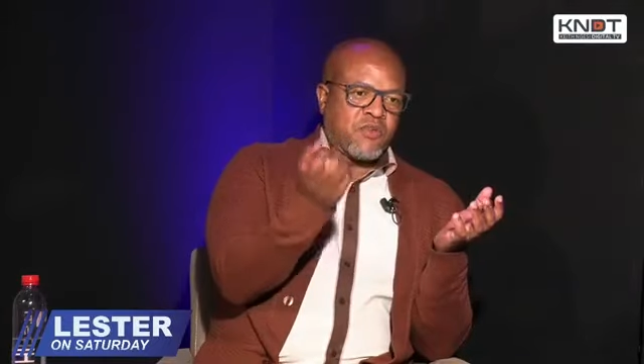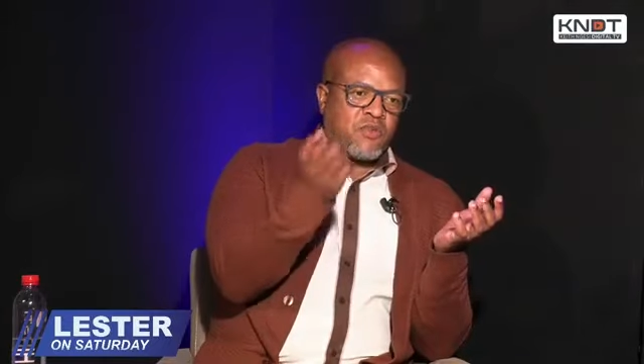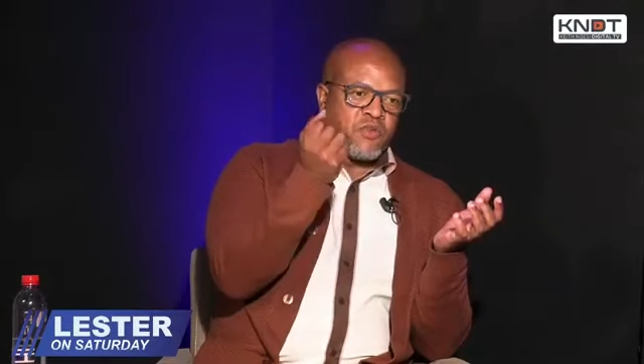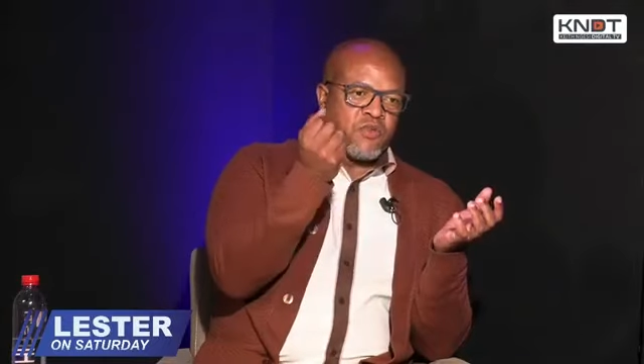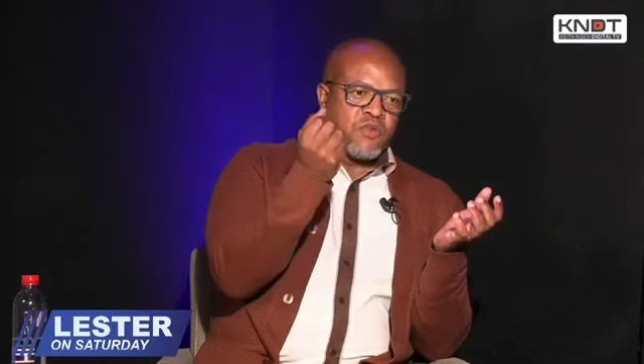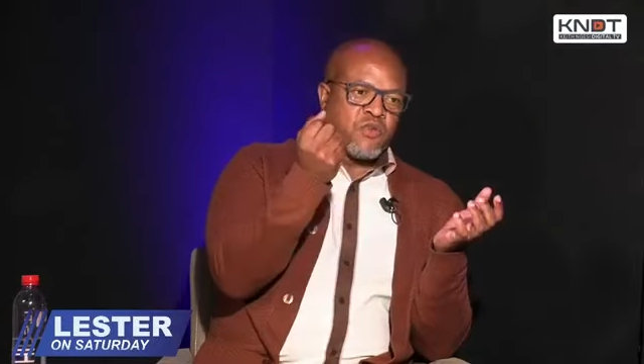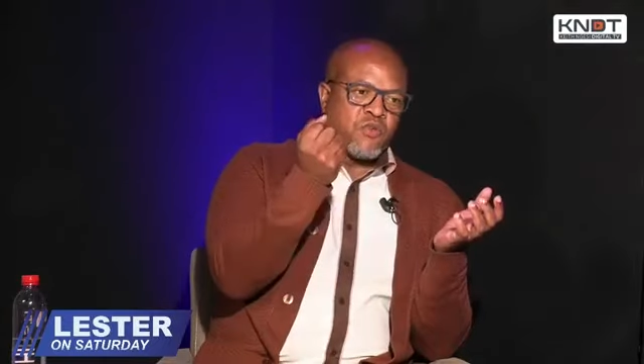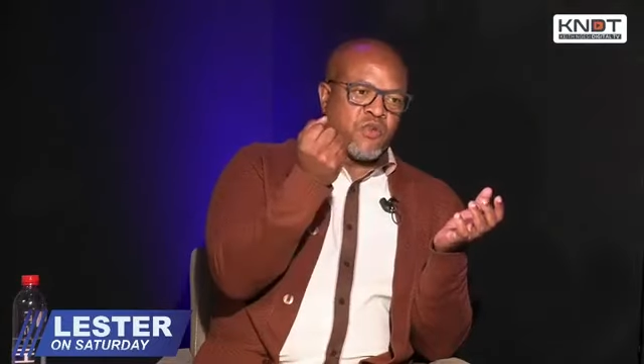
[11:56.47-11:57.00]

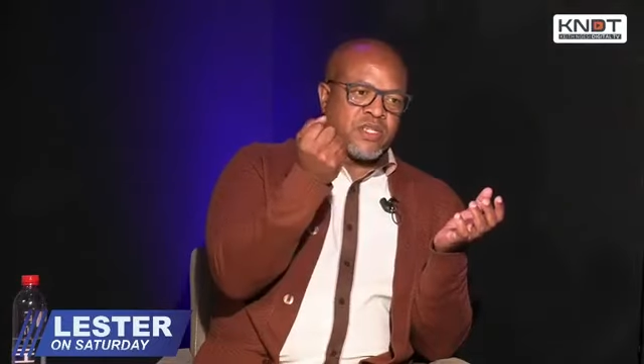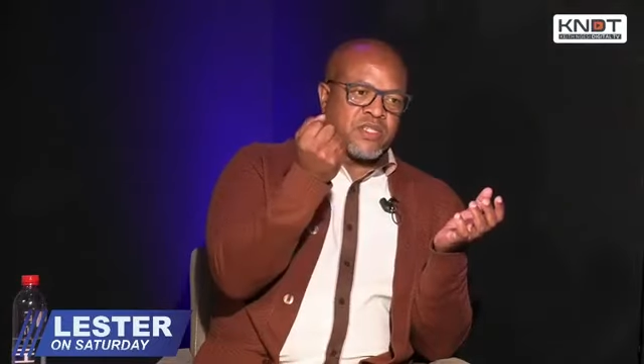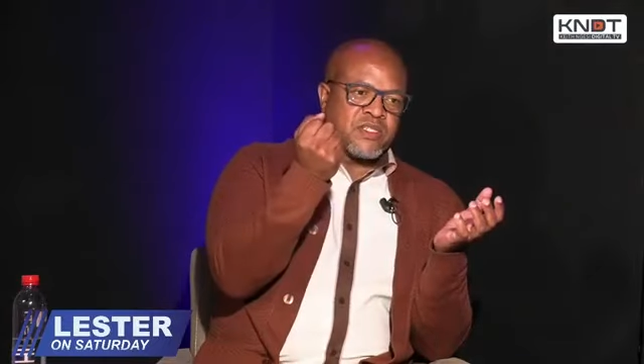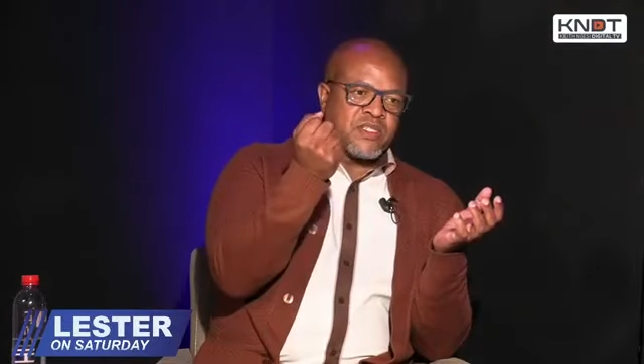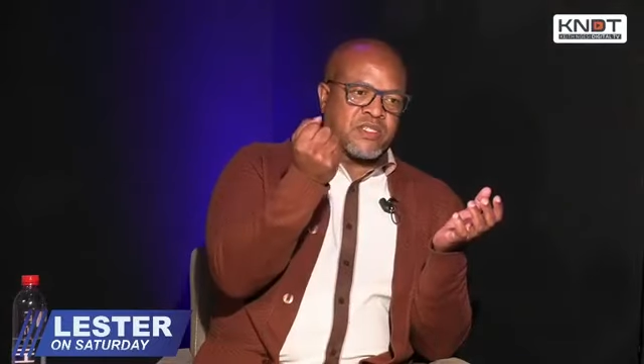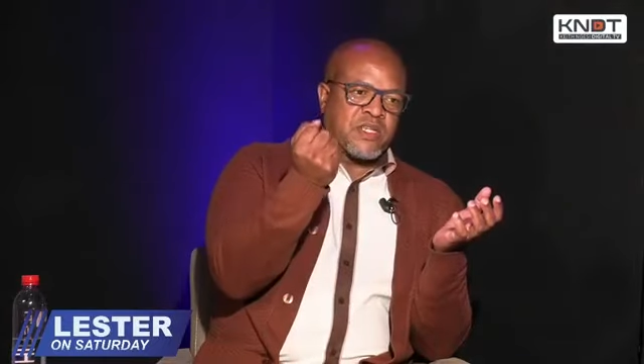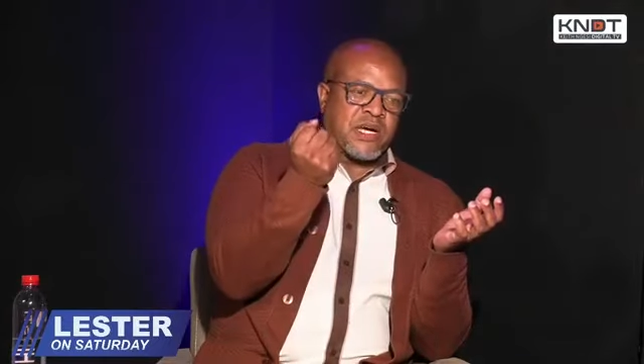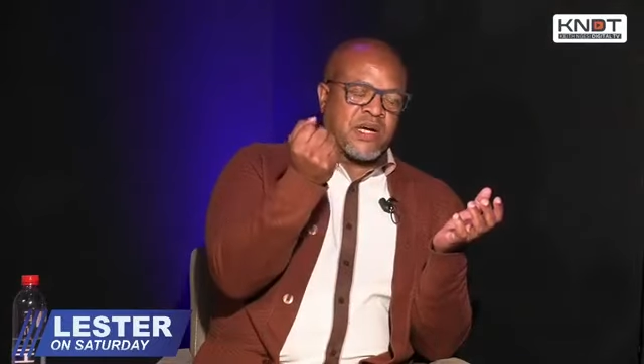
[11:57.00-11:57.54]
or what is
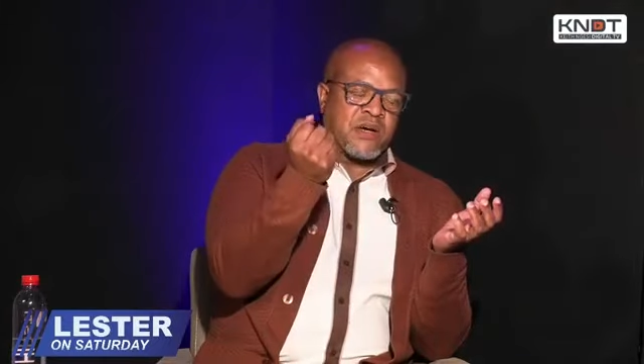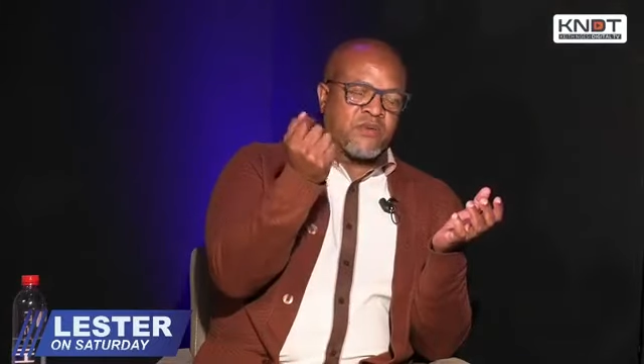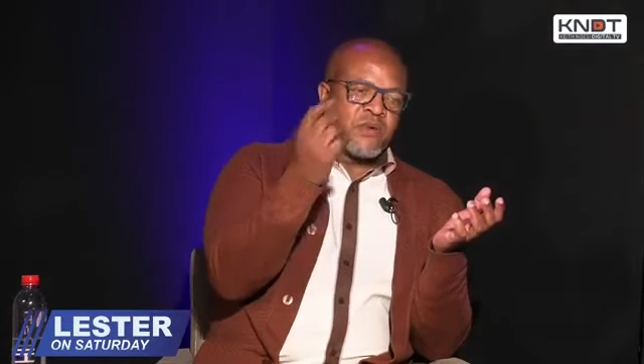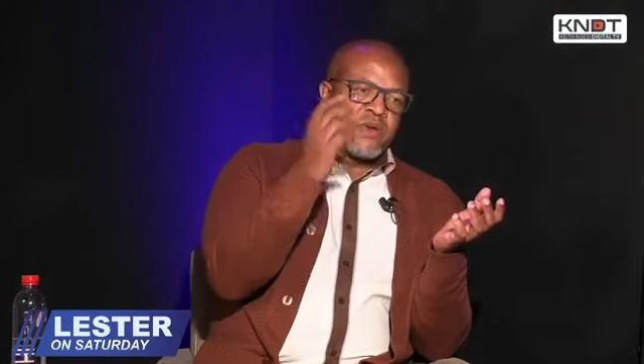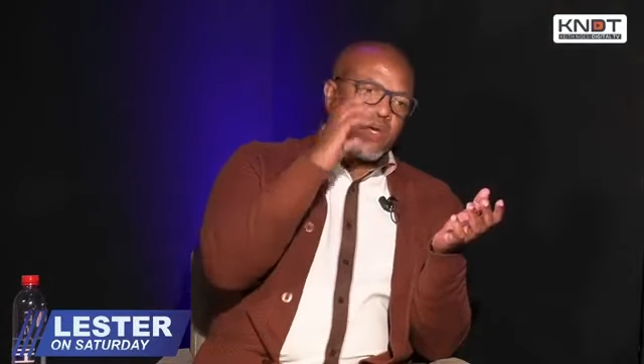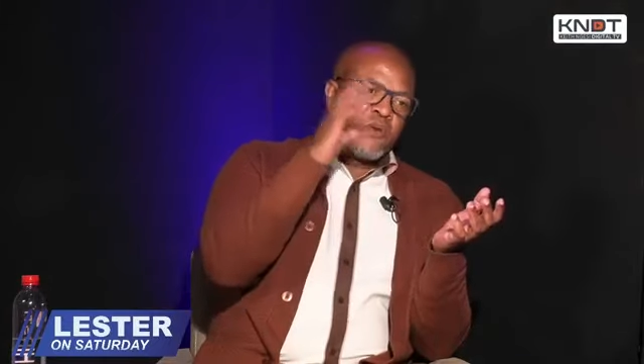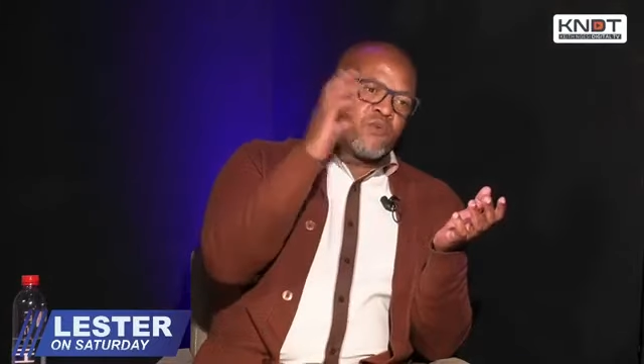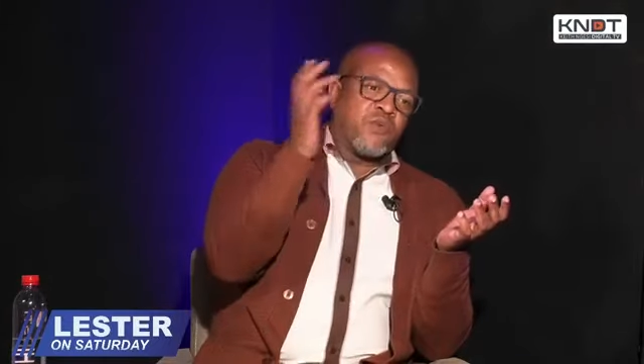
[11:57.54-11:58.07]
now
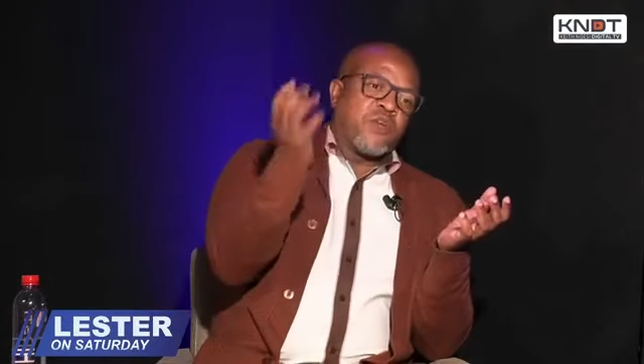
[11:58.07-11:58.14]
we